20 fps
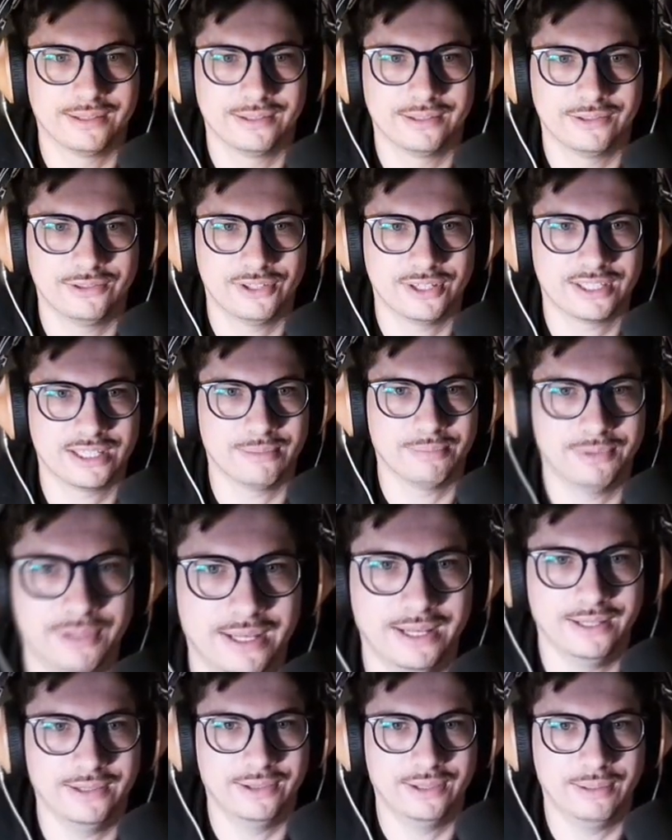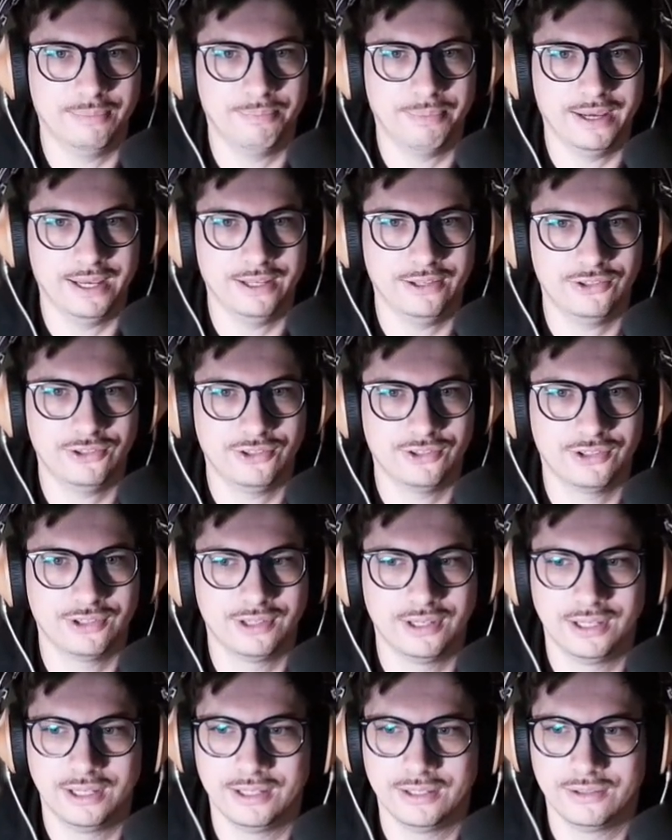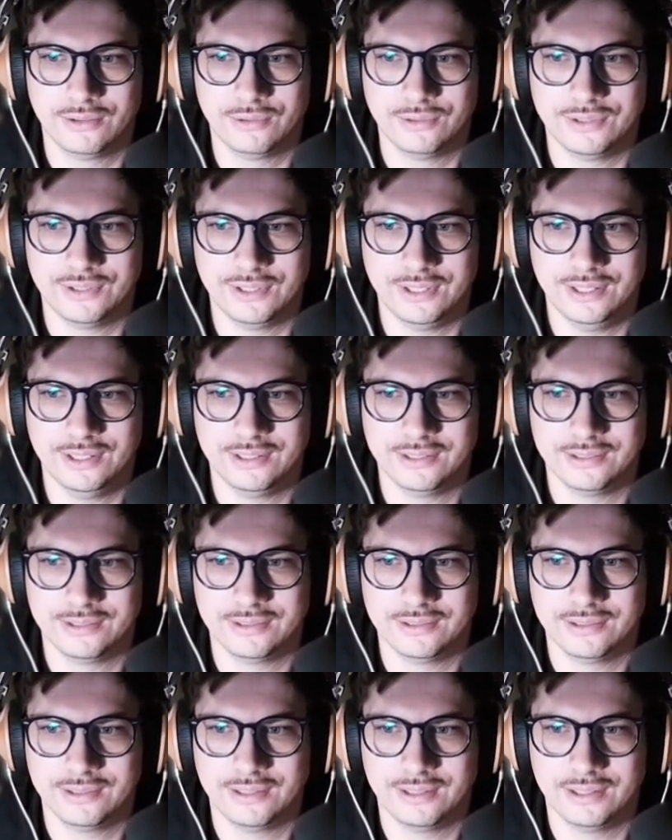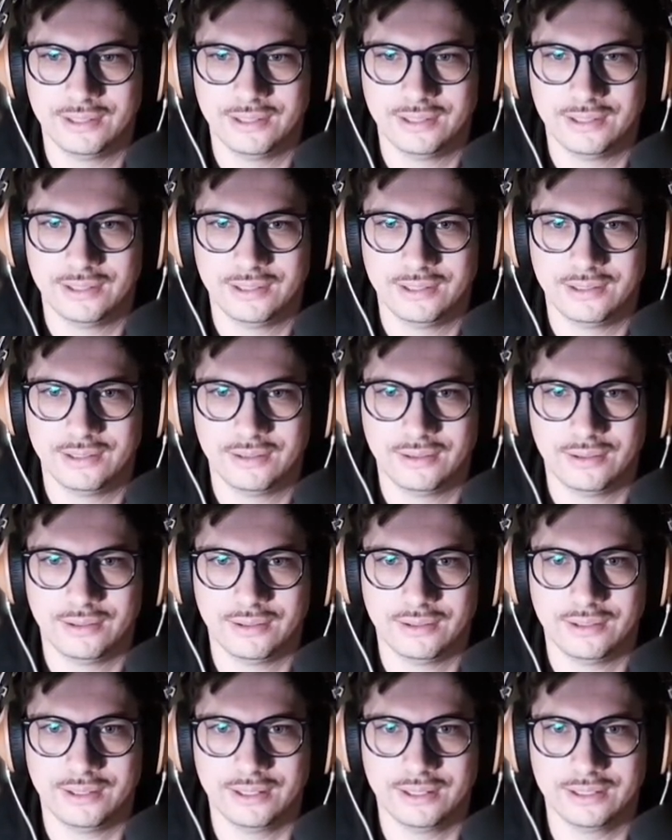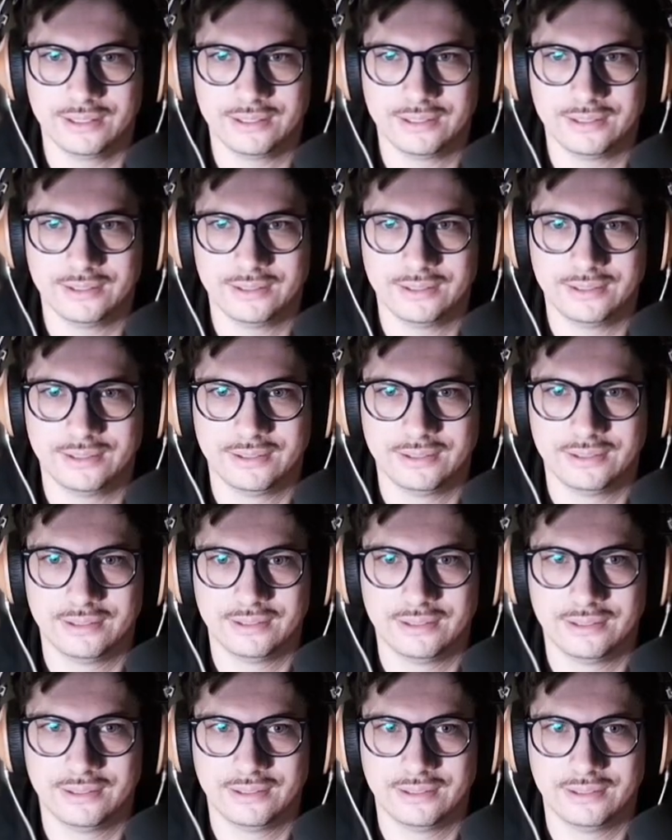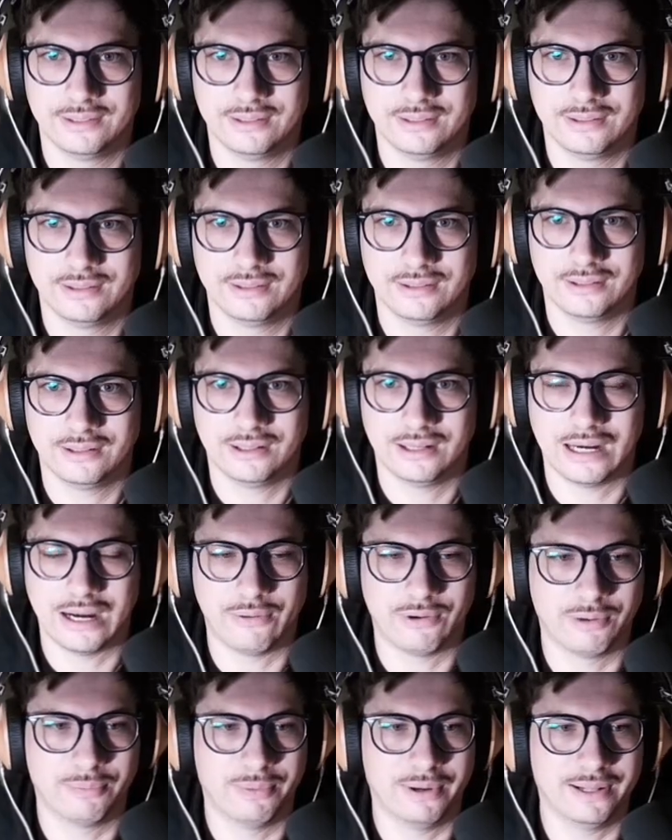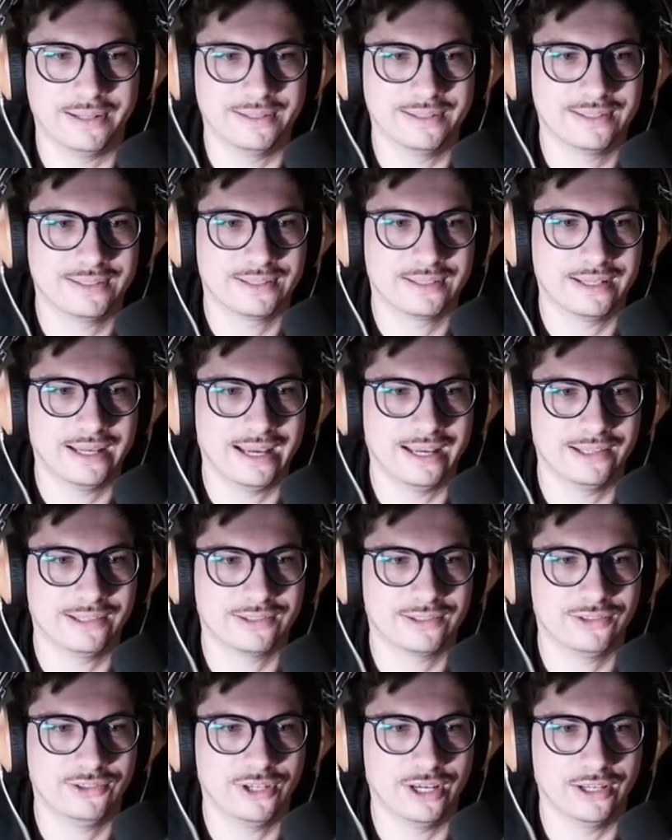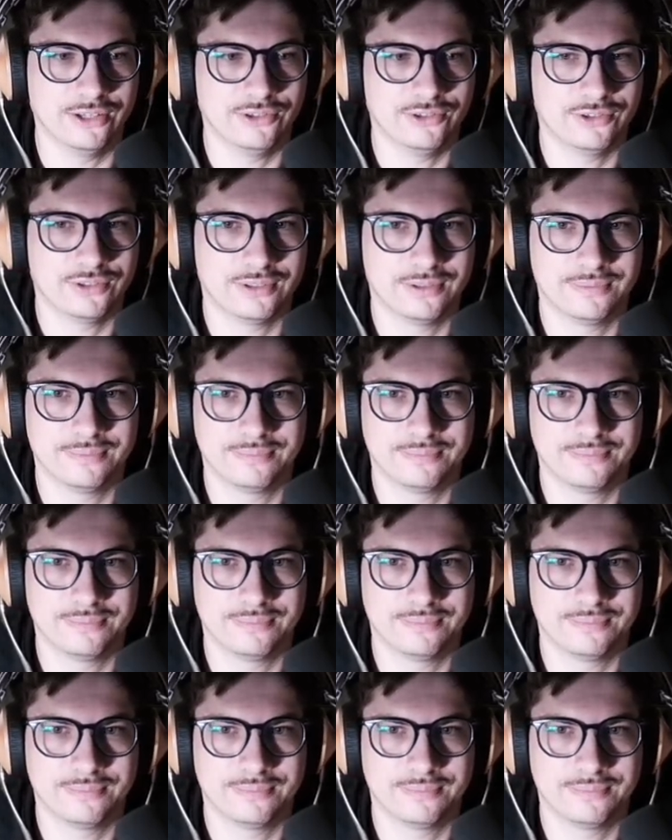just update the page to see that our balance has changed.